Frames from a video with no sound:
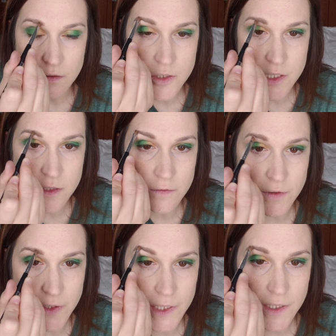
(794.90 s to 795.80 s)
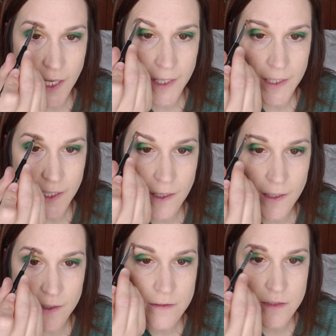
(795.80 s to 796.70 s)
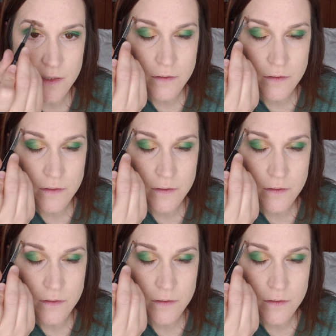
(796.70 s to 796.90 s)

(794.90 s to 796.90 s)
Just a very light hand.